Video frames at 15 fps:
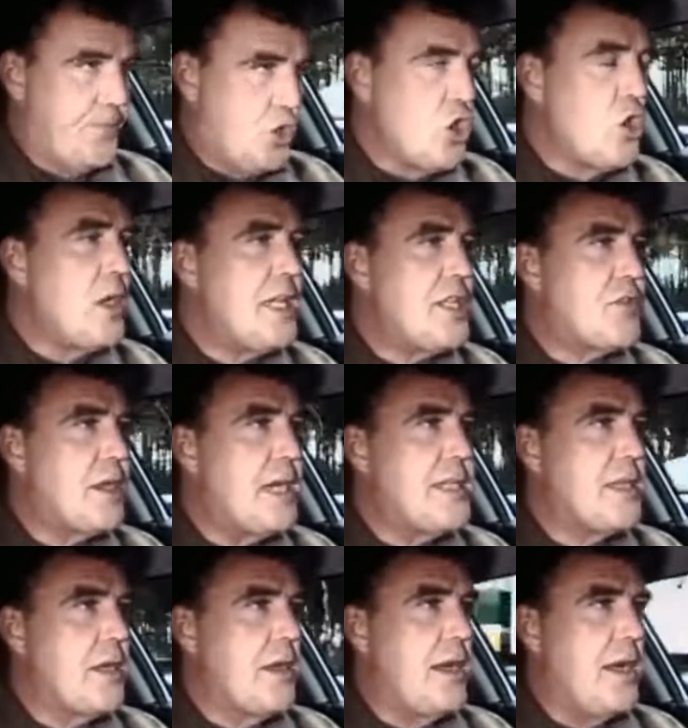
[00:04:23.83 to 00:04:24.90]
Tallest
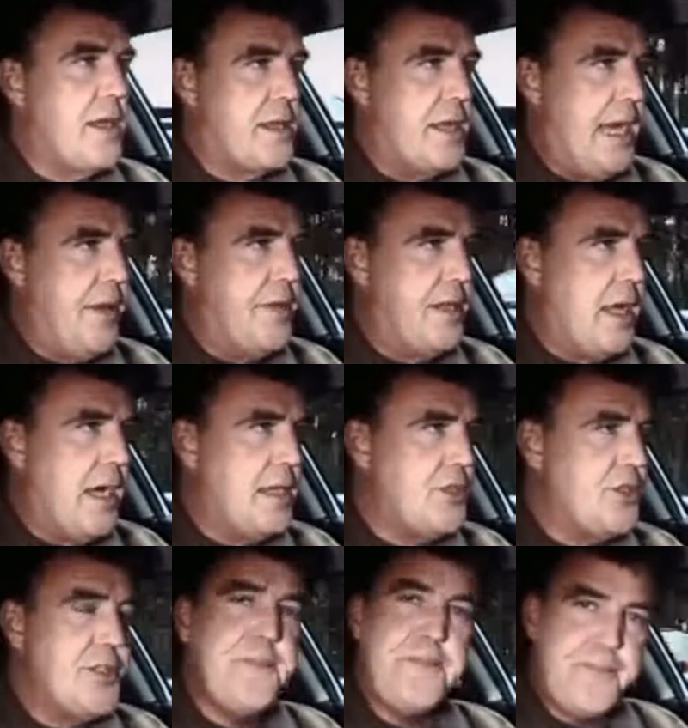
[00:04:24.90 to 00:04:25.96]
race on earth now, the
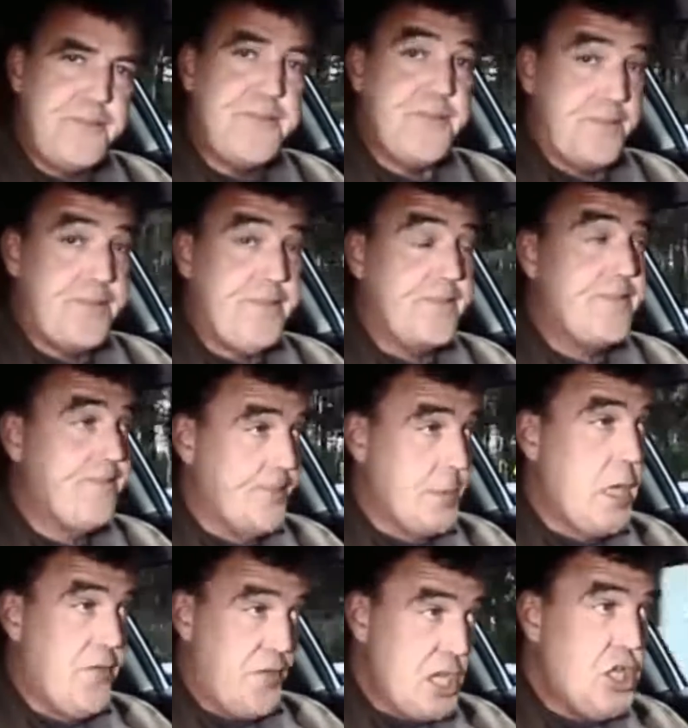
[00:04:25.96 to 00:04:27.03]
Dutch.
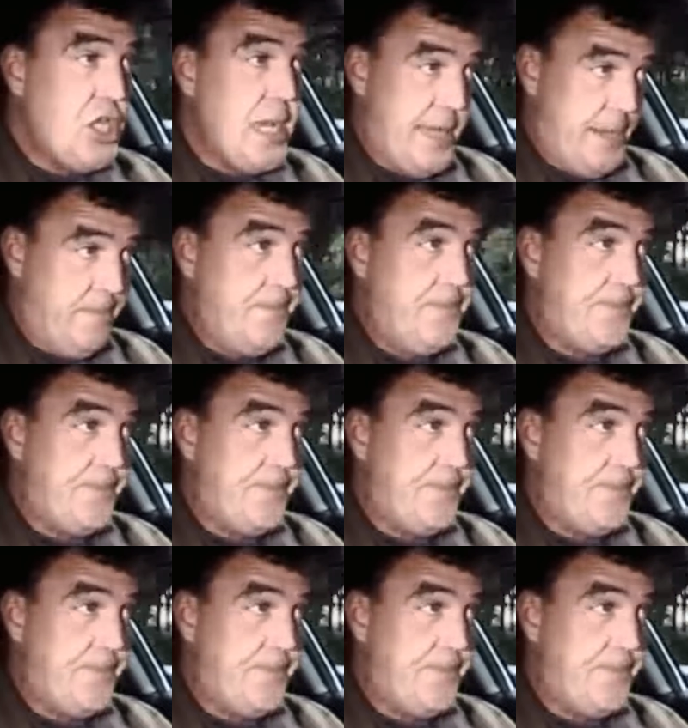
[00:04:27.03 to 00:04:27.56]
Officially.